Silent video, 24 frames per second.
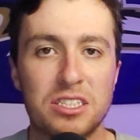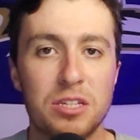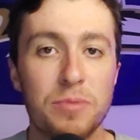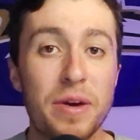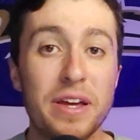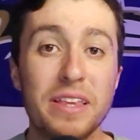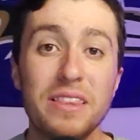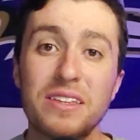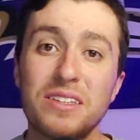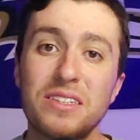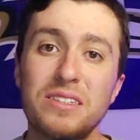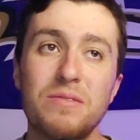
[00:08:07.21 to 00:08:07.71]
To
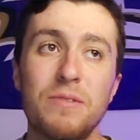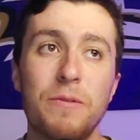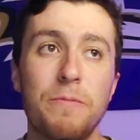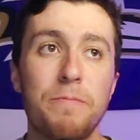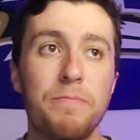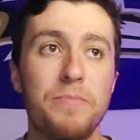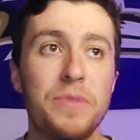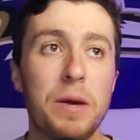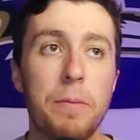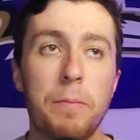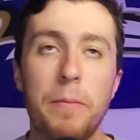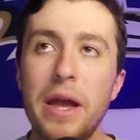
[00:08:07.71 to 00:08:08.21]
me,
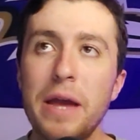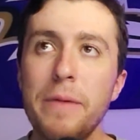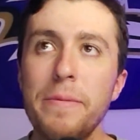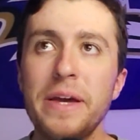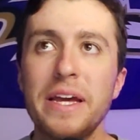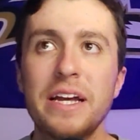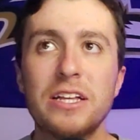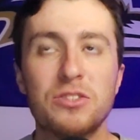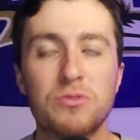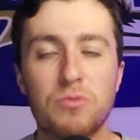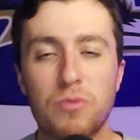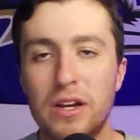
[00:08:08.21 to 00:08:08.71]

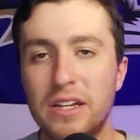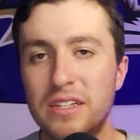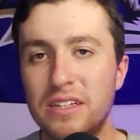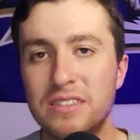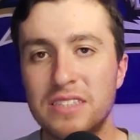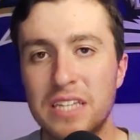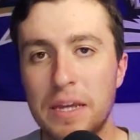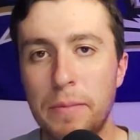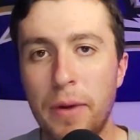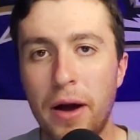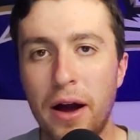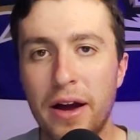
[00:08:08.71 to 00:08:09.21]
maybe it's
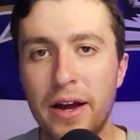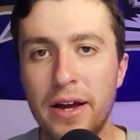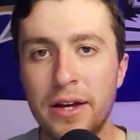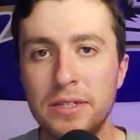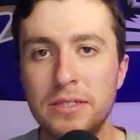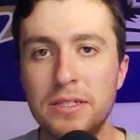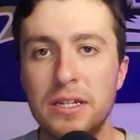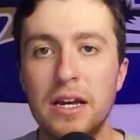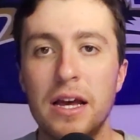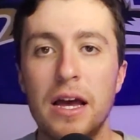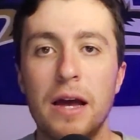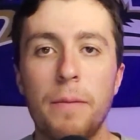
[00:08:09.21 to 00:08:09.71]
recency
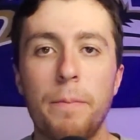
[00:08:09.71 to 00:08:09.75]
bias,